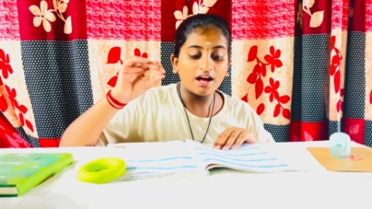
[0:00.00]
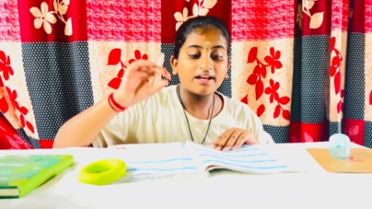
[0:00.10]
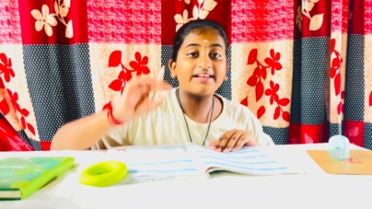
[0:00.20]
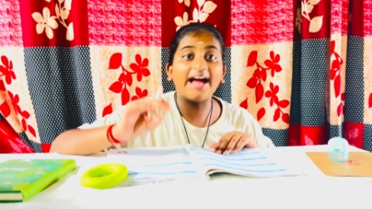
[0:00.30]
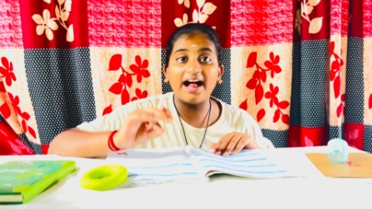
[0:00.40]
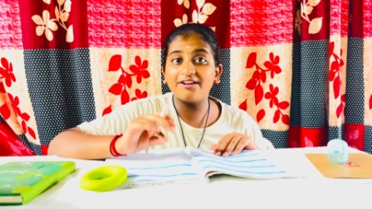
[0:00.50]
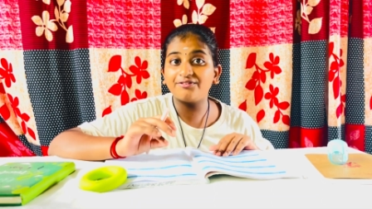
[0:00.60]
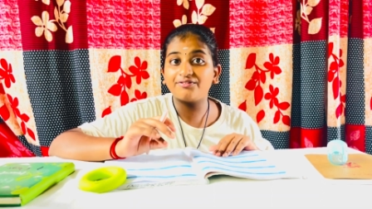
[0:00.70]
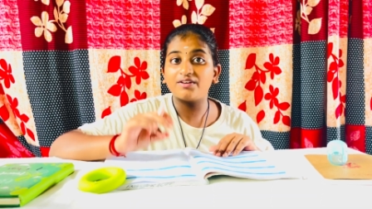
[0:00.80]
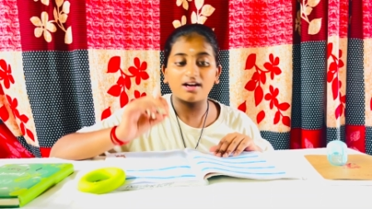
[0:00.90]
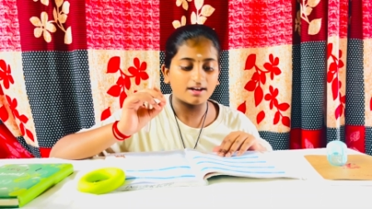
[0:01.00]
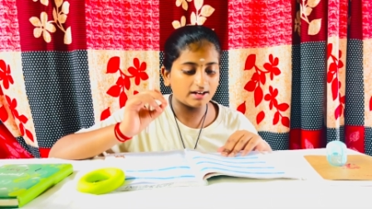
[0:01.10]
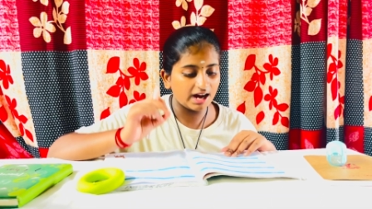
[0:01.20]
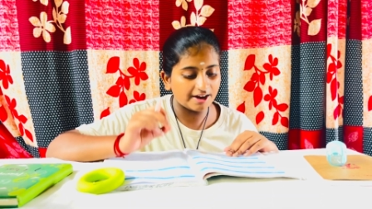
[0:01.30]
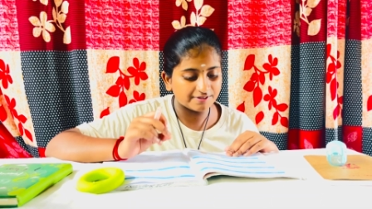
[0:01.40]
Calf,
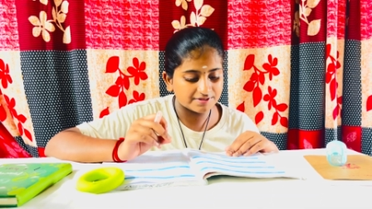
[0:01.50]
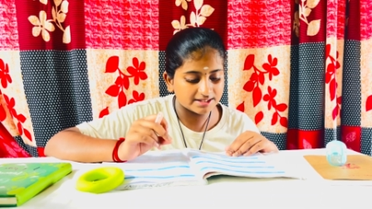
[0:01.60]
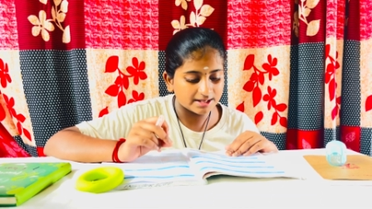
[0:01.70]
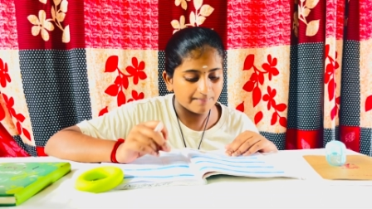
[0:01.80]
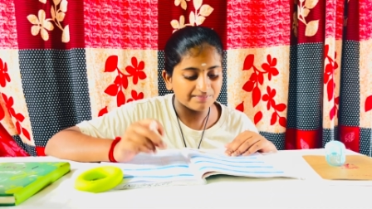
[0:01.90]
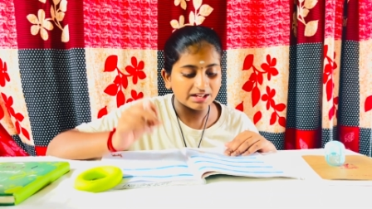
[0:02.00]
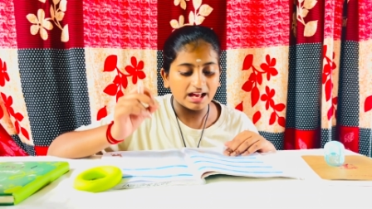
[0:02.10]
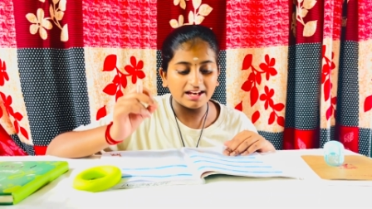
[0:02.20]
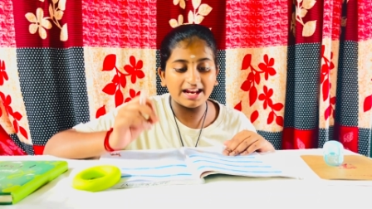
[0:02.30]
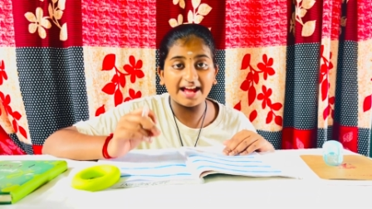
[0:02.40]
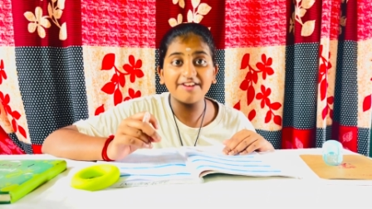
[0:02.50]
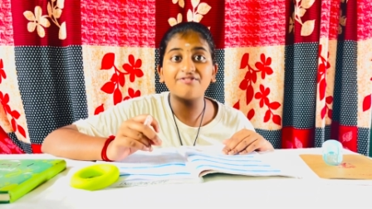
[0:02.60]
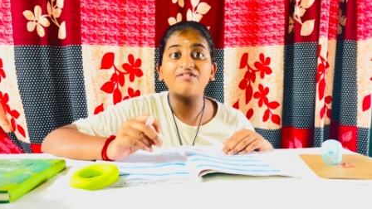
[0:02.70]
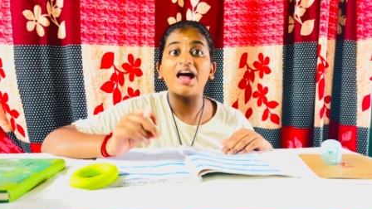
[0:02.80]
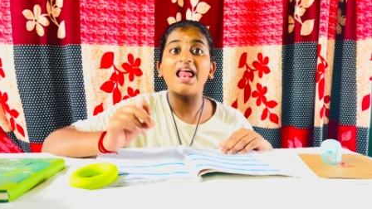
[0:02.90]
calves. Life,
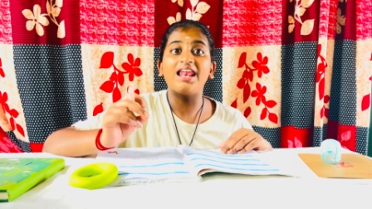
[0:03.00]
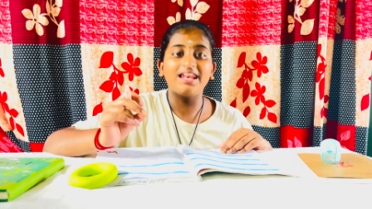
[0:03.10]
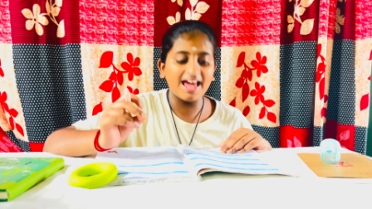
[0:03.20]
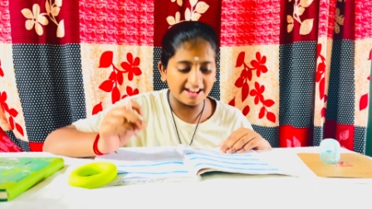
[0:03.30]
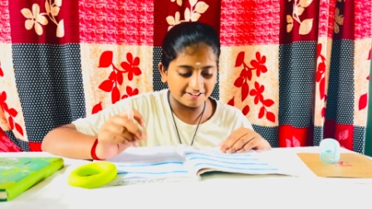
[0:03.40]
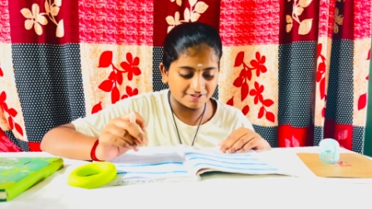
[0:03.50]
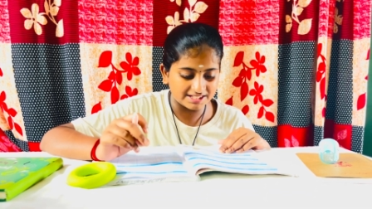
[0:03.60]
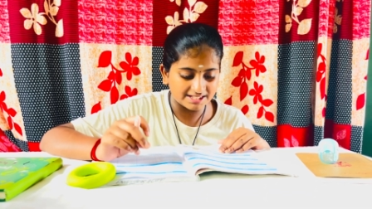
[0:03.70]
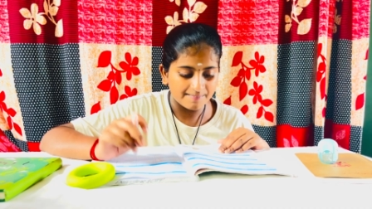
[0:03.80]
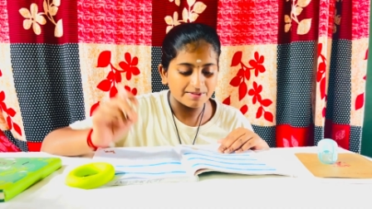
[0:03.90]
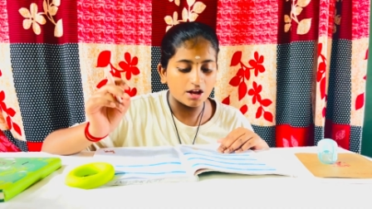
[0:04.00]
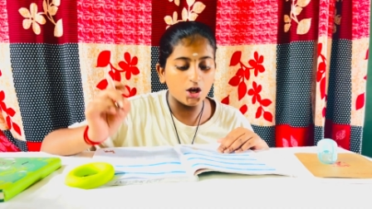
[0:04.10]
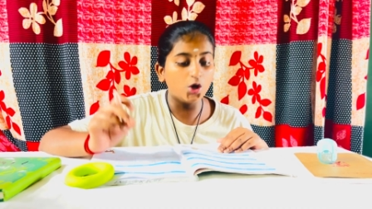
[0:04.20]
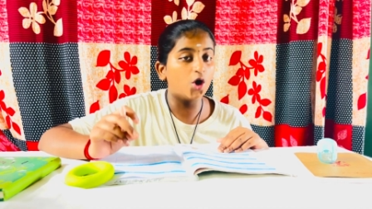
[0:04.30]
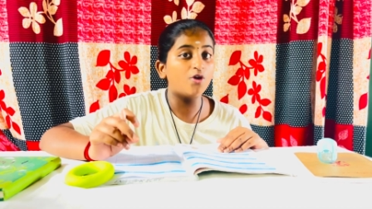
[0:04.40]
lives.
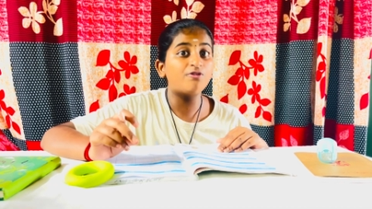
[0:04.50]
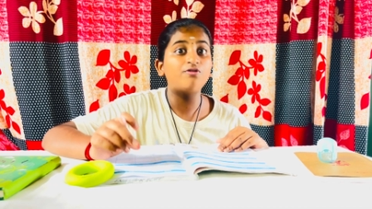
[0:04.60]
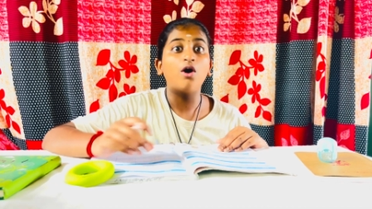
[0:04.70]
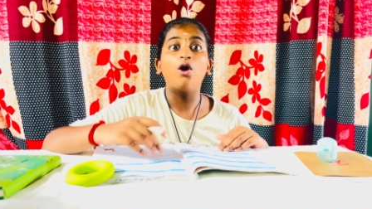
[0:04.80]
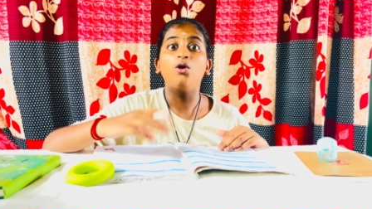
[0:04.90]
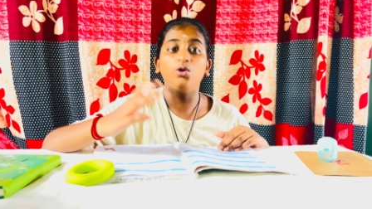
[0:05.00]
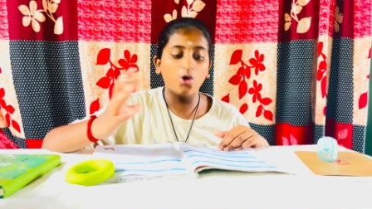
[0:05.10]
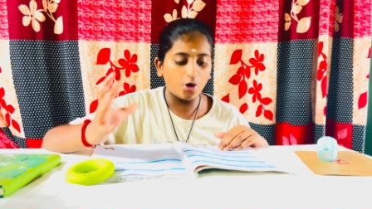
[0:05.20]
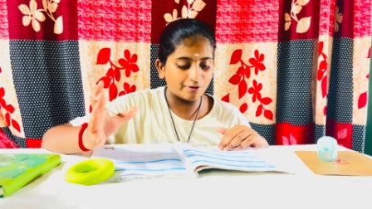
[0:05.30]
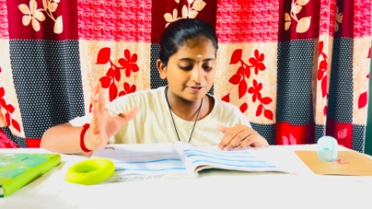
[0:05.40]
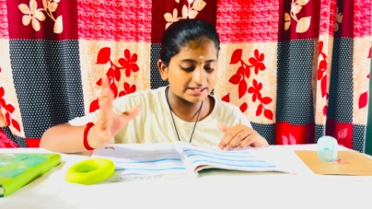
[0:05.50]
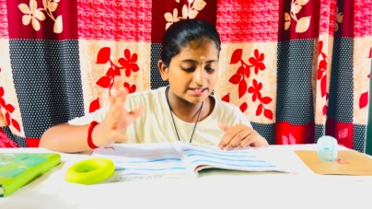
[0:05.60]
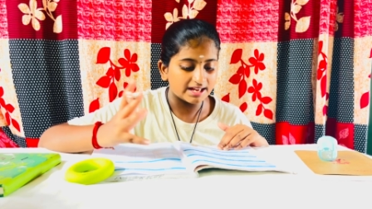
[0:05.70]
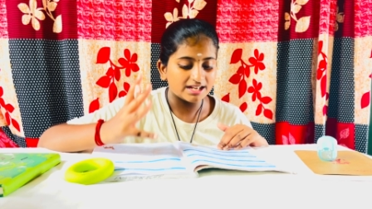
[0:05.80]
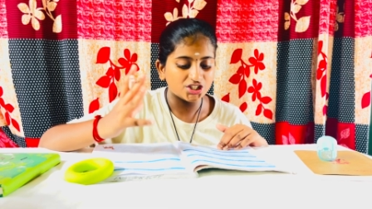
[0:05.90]
Loaf, loaves.
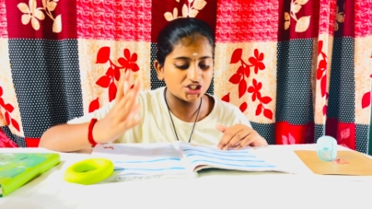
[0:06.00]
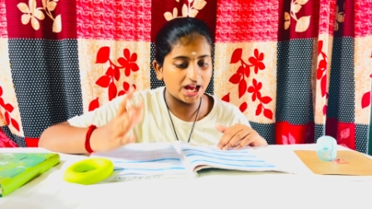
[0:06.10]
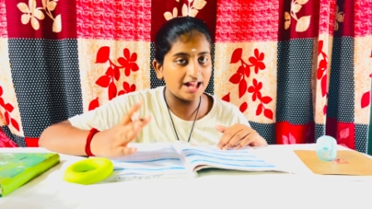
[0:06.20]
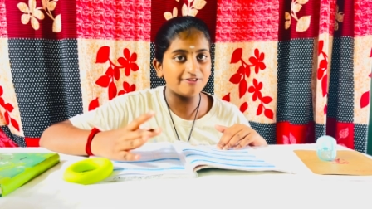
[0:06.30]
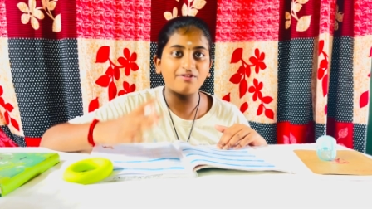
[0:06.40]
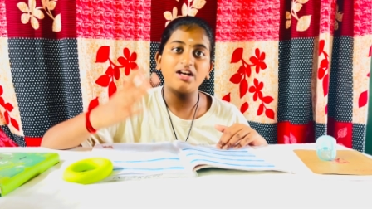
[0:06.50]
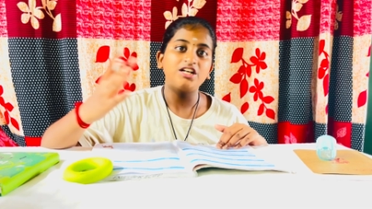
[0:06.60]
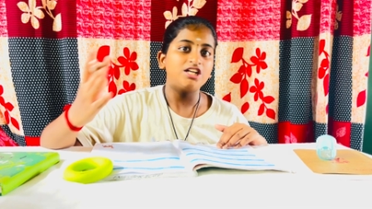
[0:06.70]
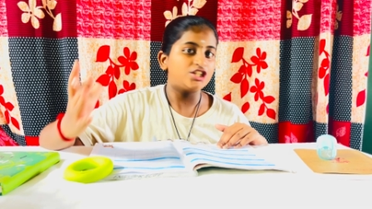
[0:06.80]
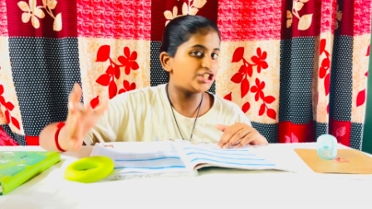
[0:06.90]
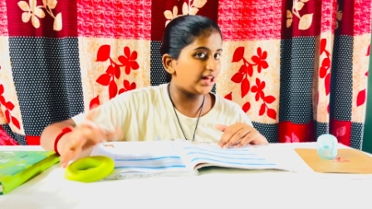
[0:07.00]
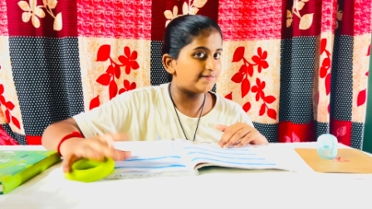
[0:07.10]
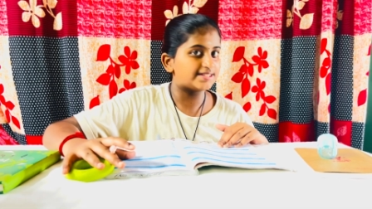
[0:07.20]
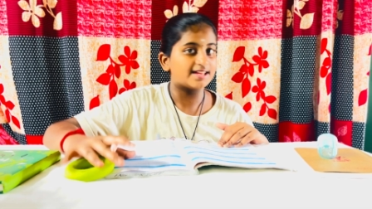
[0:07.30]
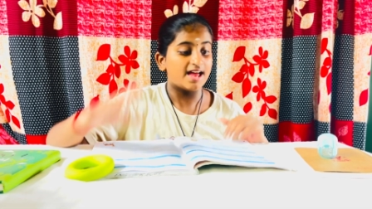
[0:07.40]
Shelf,
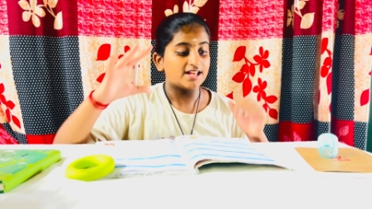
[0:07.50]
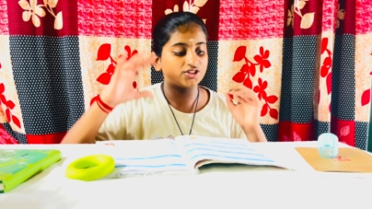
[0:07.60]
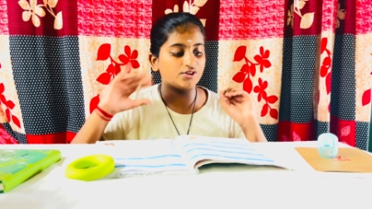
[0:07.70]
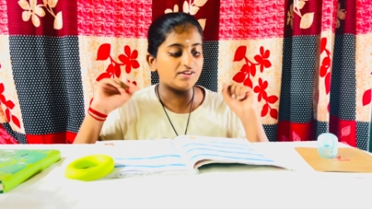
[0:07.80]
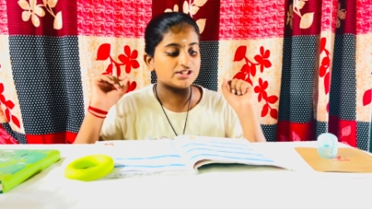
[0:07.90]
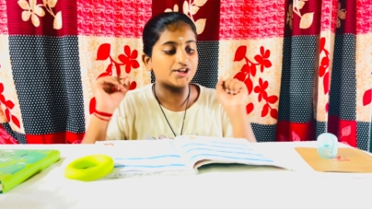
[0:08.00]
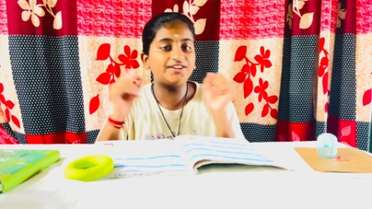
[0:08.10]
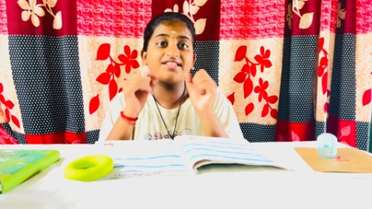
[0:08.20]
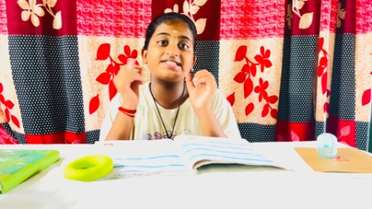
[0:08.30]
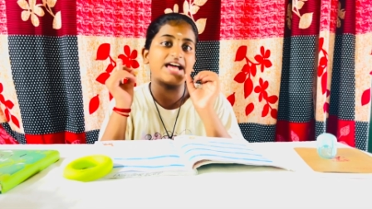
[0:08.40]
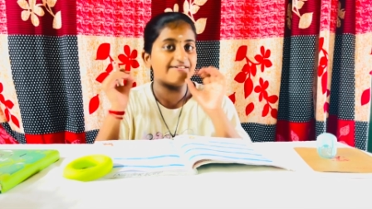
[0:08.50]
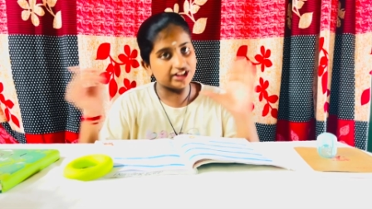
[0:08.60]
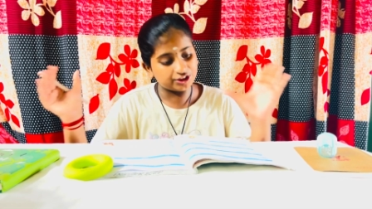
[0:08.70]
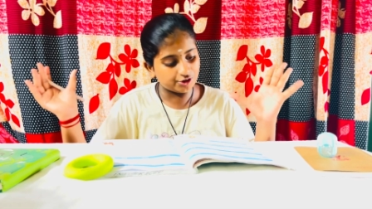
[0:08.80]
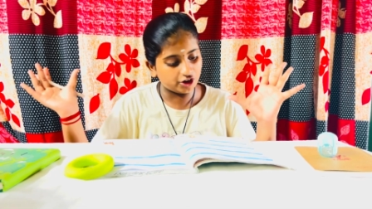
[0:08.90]
shelves. So we saw the
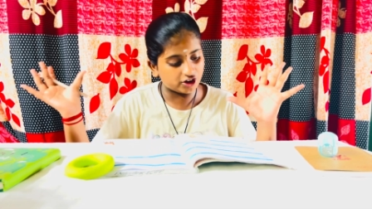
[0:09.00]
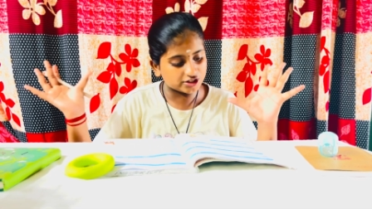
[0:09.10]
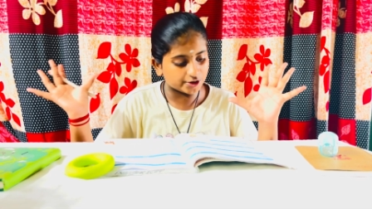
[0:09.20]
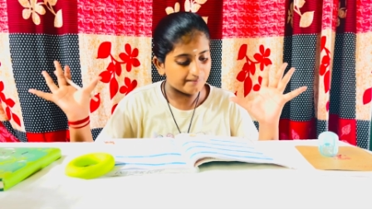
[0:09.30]
7th rule also.